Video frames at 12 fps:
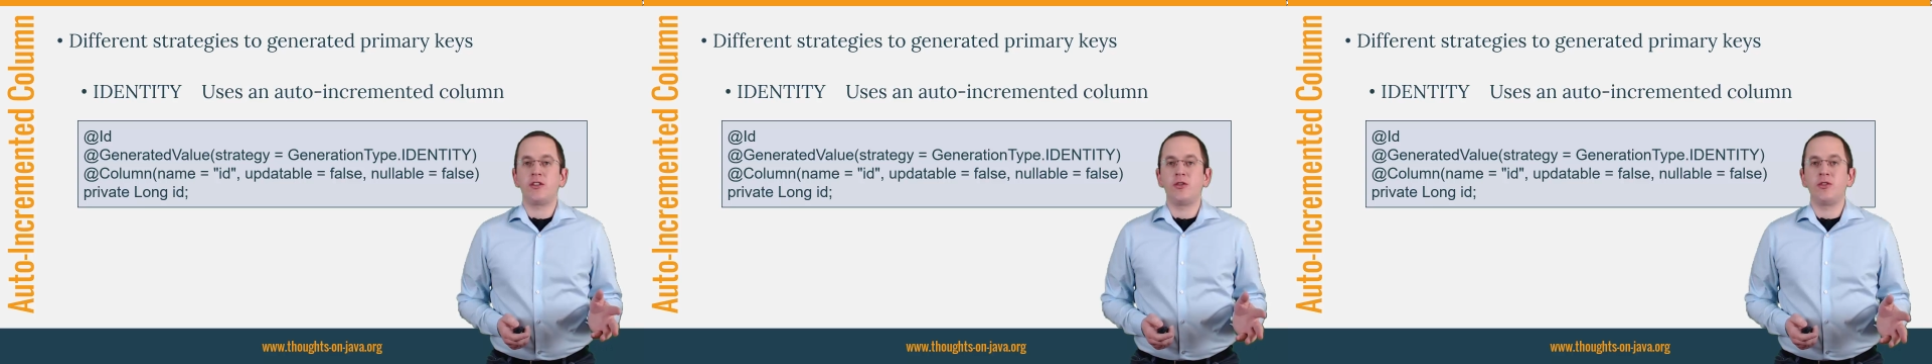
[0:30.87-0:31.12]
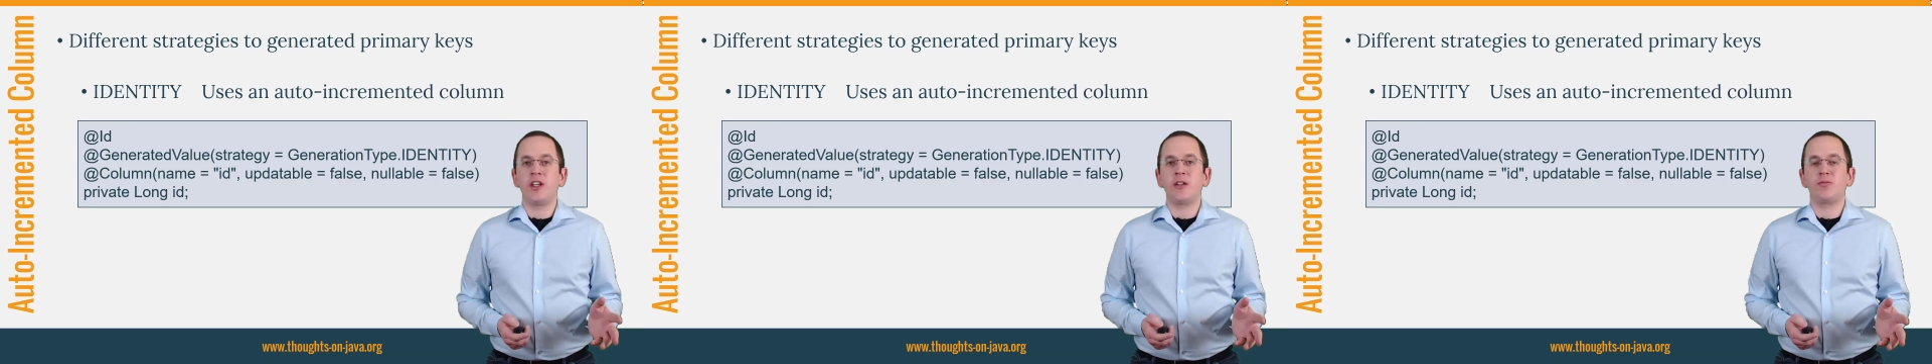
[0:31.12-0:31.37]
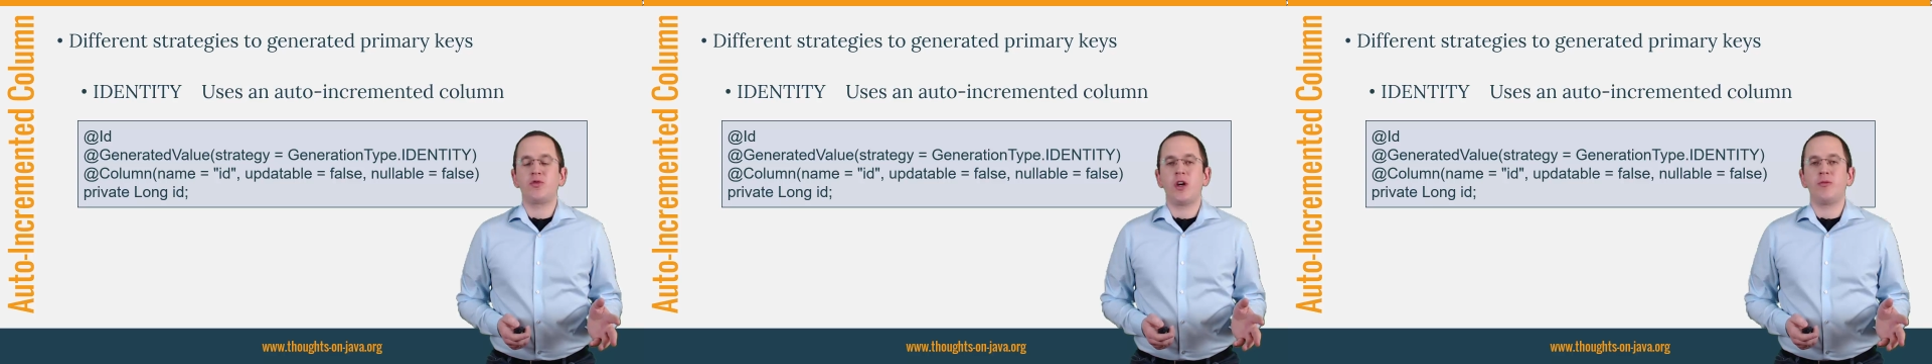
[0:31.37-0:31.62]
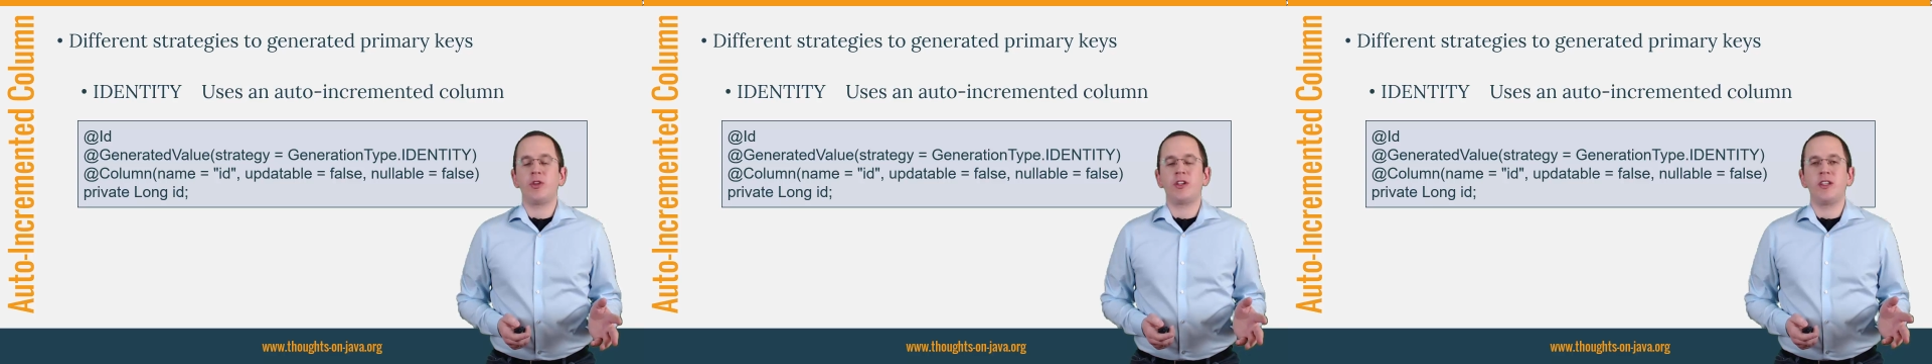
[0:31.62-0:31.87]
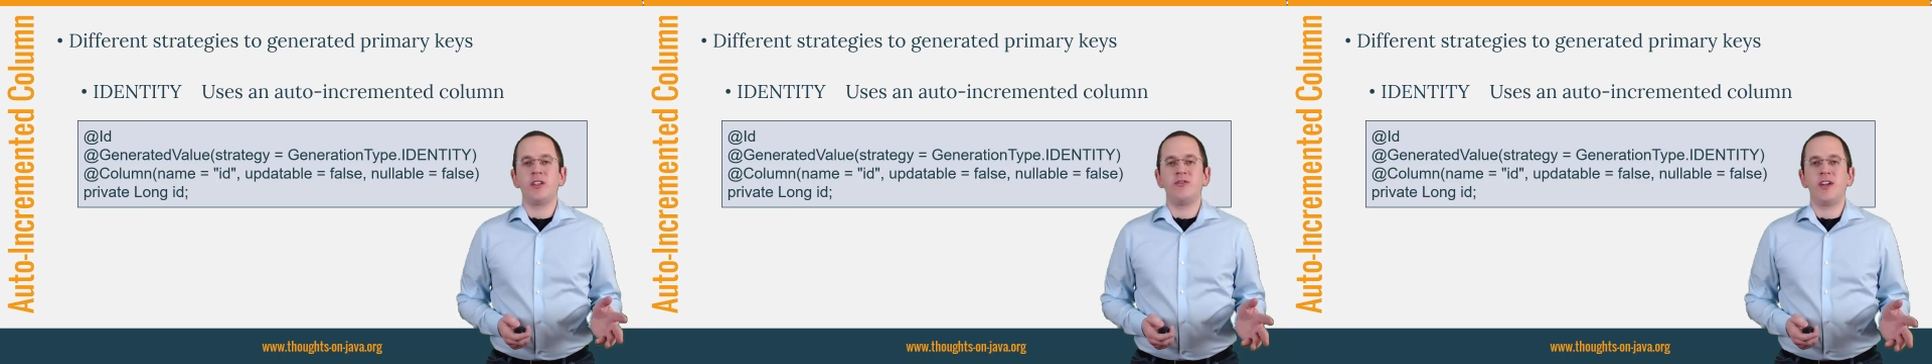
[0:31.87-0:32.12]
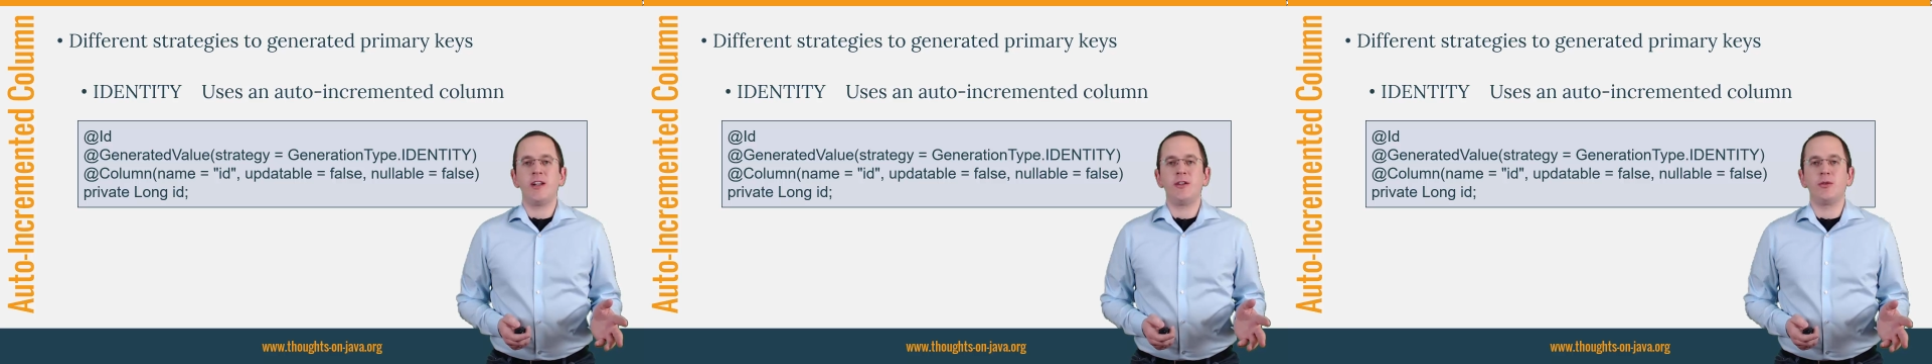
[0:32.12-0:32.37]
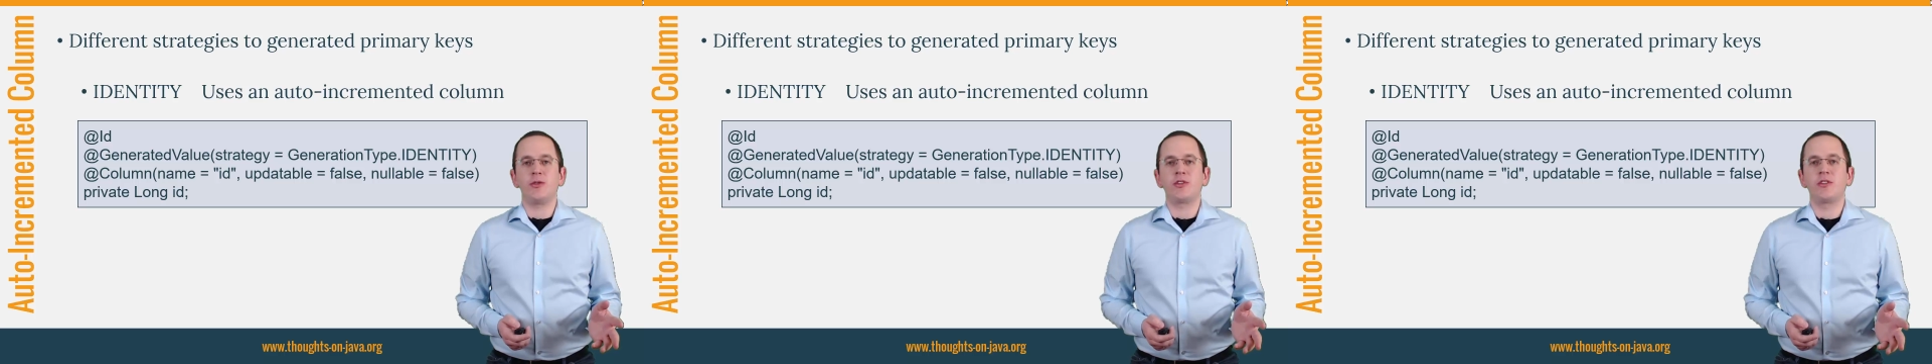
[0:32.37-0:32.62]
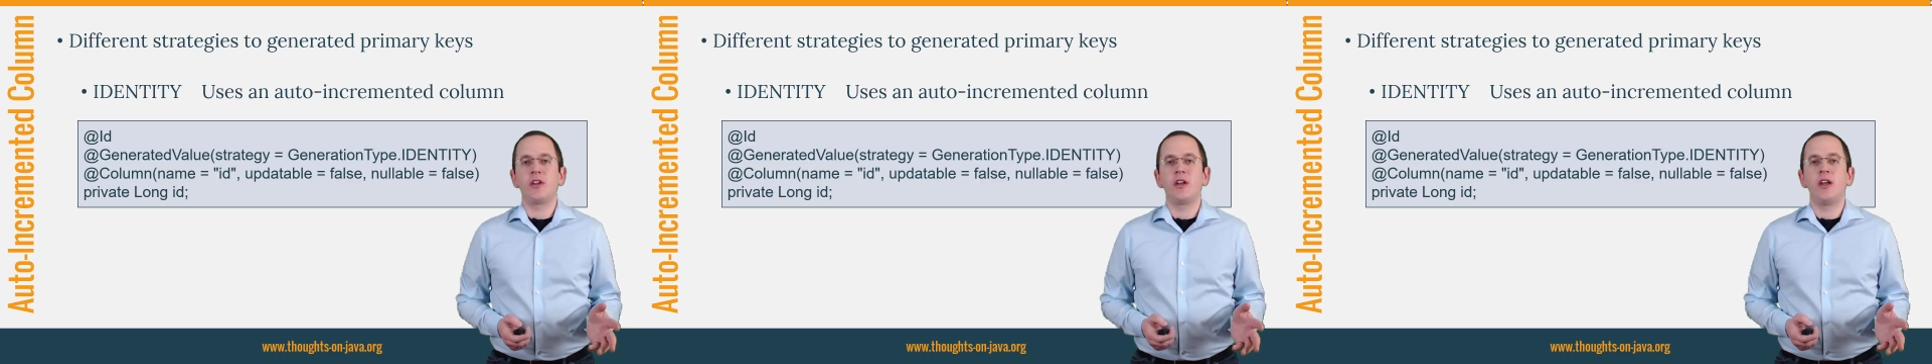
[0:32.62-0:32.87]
unique primary key values.